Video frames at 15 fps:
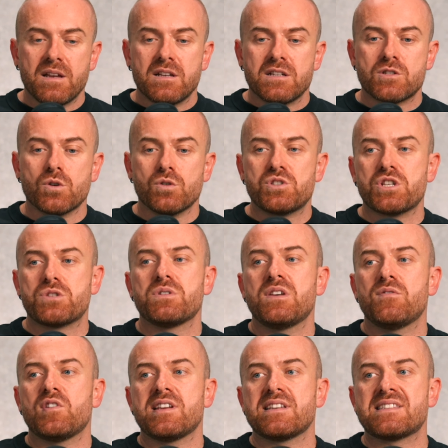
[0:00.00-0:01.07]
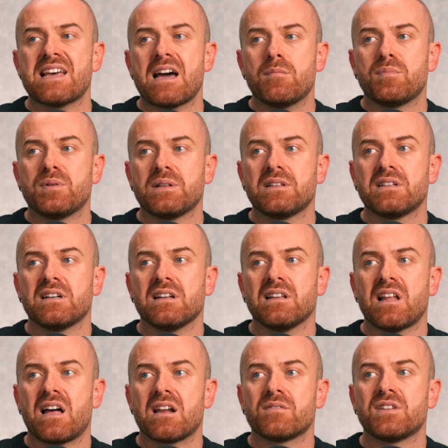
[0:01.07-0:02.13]
So just to give an example, a
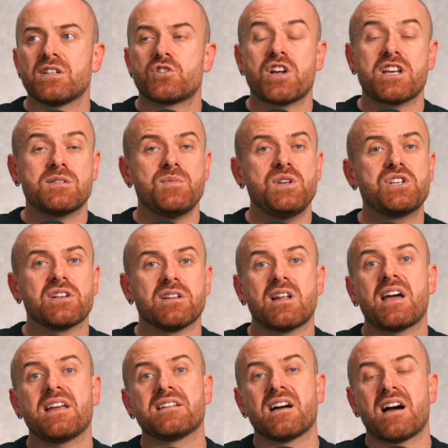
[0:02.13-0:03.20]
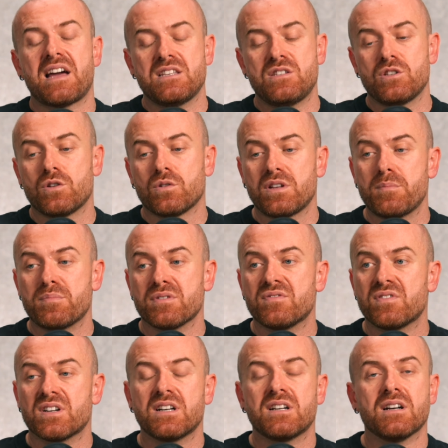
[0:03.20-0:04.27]
lot of the transmission line guys, they
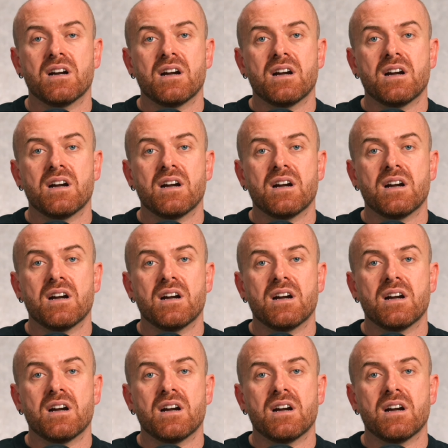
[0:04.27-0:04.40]
prefer